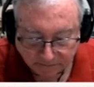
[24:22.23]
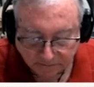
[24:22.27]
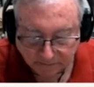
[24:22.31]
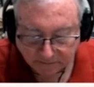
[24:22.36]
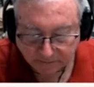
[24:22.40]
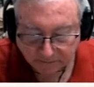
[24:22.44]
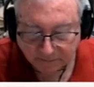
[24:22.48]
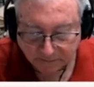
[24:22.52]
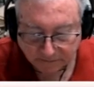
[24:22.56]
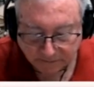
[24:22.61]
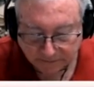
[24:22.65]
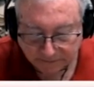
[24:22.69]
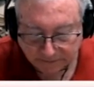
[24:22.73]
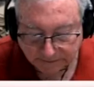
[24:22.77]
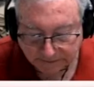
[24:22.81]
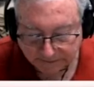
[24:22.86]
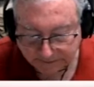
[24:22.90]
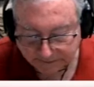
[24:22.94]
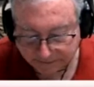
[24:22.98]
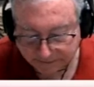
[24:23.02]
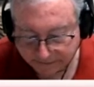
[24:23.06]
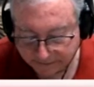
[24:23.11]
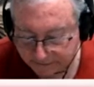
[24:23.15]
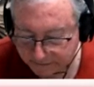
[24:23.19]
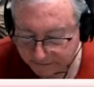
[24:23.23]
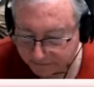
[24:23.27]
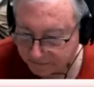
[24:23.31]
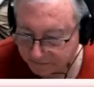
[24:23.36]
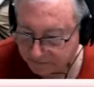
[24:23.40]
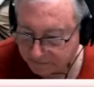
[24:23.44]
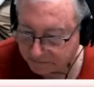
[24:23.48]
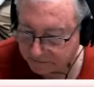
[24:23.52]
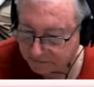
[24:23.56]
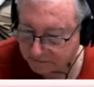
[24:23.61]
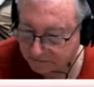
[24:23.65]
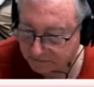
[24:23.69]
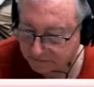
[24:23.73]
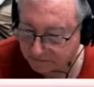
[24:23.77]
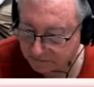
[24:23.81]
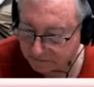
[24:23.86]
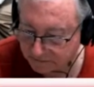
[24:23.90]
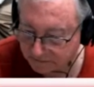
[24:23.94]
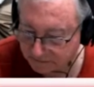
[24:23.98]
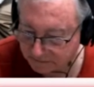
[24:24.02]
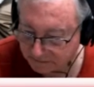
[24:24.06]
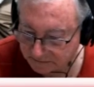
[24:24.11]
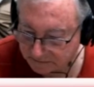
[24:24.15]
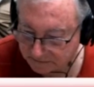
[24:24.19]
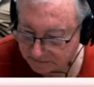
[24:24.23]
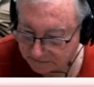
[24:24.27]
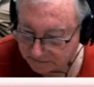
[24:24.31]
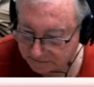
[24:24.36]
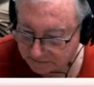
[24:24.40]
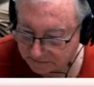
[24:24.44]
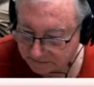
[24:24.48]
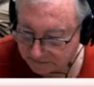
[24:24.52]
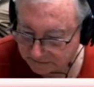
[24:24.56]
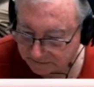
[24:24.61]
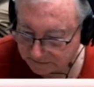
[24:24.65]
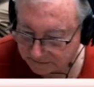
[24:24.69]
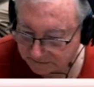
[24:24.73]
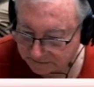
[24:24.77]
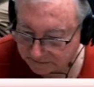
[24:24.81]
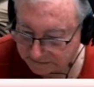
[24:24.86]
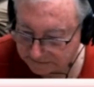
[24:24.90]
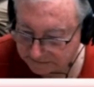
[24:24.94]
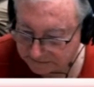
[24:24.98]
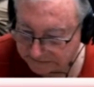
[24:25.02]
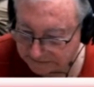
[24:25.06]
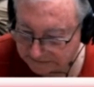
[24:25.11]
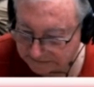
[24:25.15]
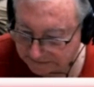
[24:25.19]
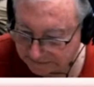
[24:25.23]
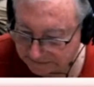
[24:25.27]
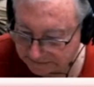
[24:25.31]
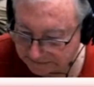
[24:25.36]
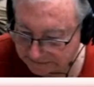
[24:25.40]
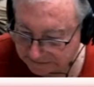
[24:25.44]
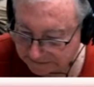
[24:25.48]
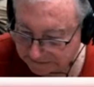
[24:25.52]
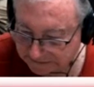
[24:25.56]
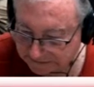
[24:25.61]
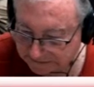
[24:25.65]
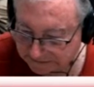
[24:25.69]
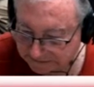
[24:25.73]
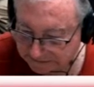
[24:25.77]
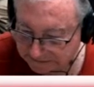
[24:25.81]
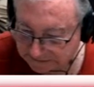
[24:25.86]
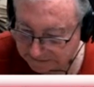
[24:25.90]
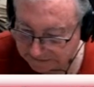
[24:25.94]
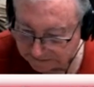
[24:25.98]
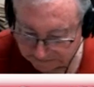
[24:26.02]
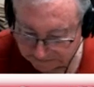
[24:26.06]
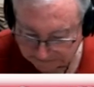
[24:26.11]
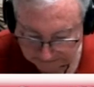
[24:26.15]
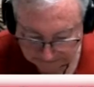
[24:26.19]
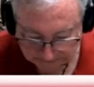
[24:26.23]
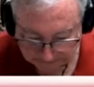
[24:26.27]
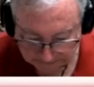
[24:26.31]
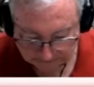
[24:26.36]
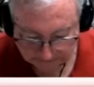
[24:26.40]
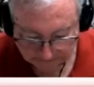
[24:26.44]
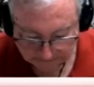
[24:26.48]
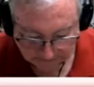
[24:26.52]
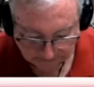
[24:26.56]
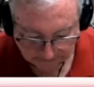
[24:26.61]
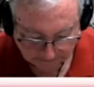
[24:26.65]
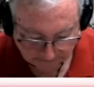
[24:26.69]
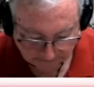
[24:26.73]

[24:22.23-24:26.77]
Now, I didn't okay. solicit this from him. He offered it. And I have